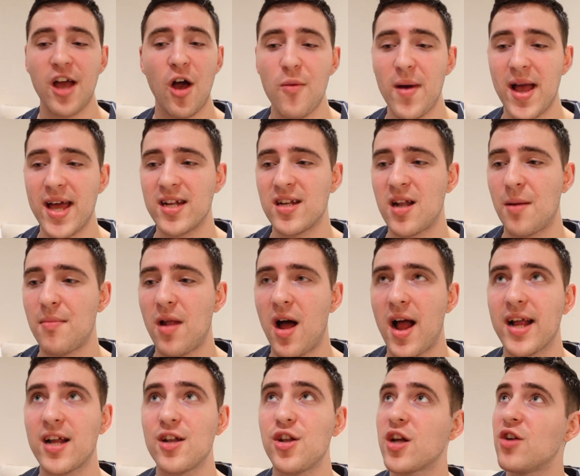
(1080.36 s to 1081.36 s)
go in and I'm
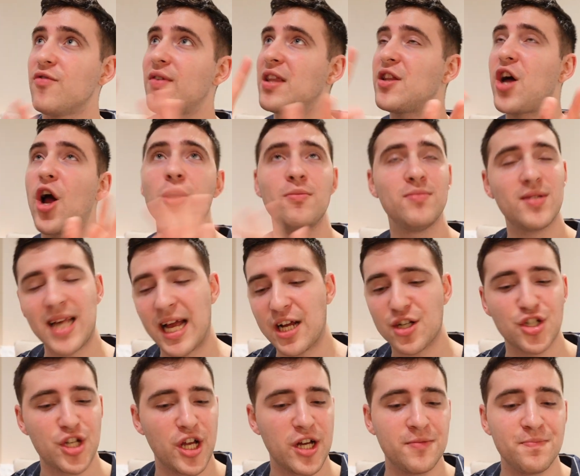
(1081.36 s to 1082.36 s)
like looking around the home
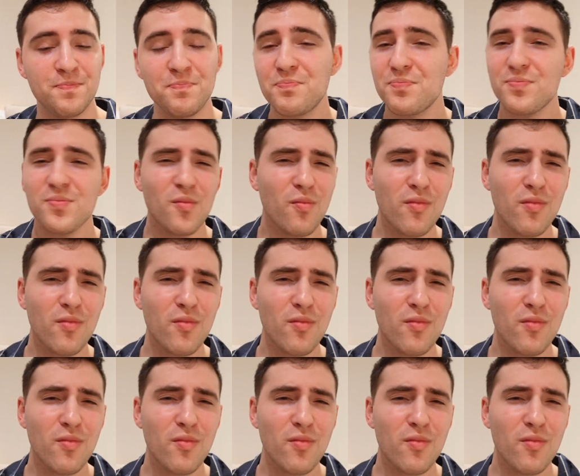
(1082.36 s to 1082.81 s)
section,